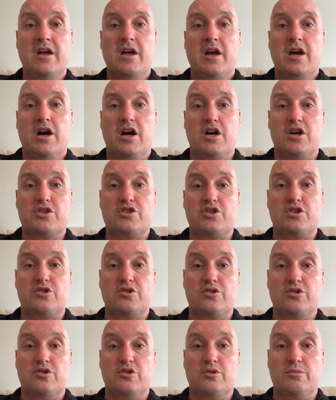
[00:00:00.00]

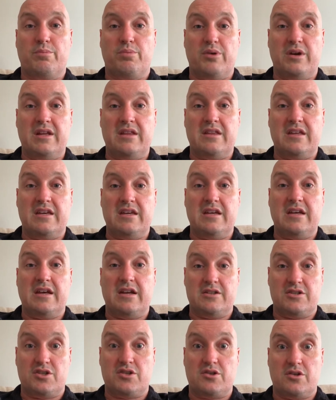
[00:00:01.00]
to bring
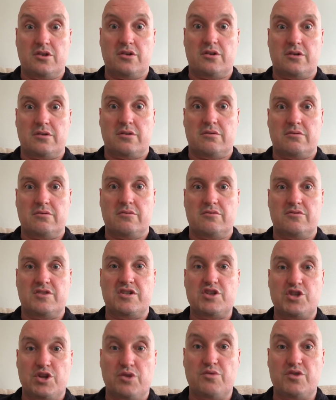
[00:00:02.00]
the
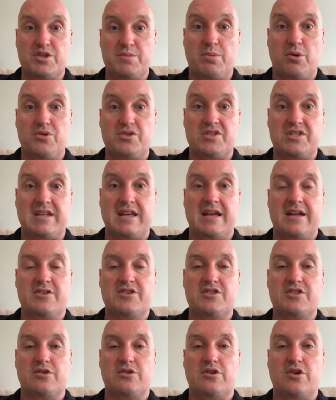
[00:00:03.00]
tissue response down
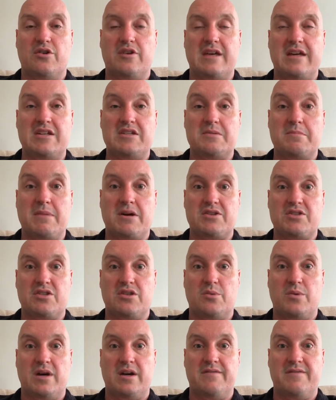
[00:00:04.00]
so you don't get as much in
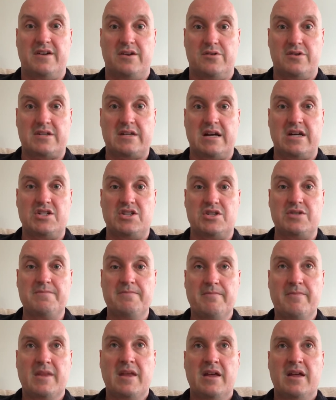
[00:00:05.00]
the way of
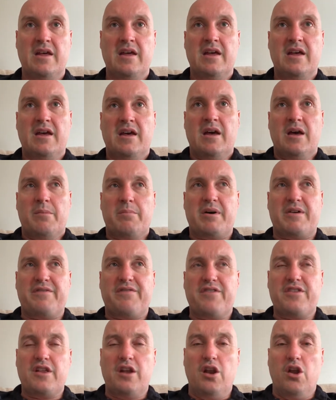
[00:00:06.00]
irritation. But
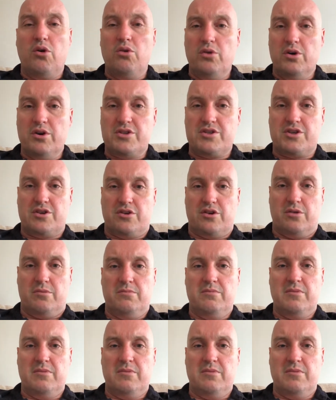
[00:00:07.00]
for the longer term,